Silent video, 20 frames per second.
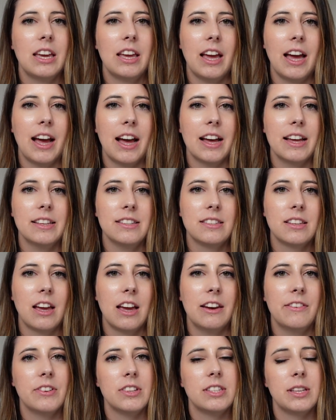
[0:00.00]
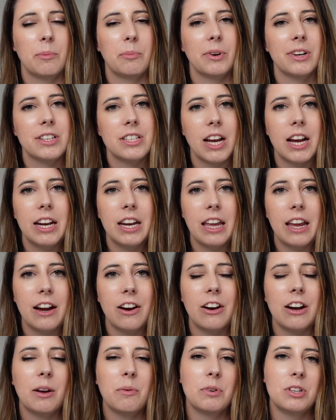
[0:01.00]
It has kind of a separate dining
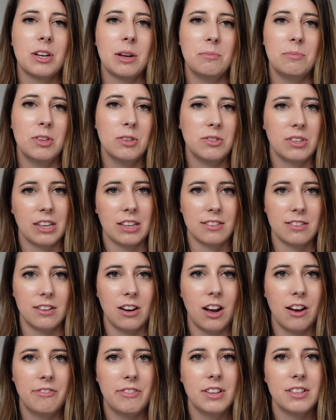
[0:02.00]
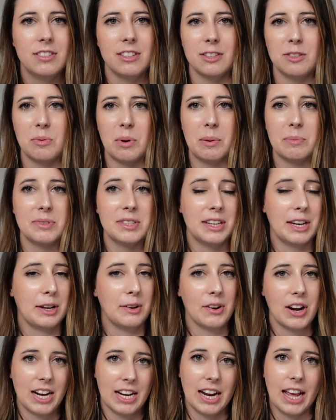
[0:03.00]
area, which I'm using as an office. That's where I'm sitting
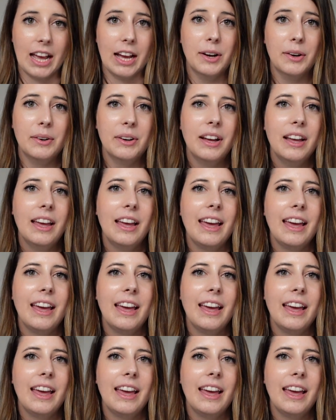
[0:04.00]
right now.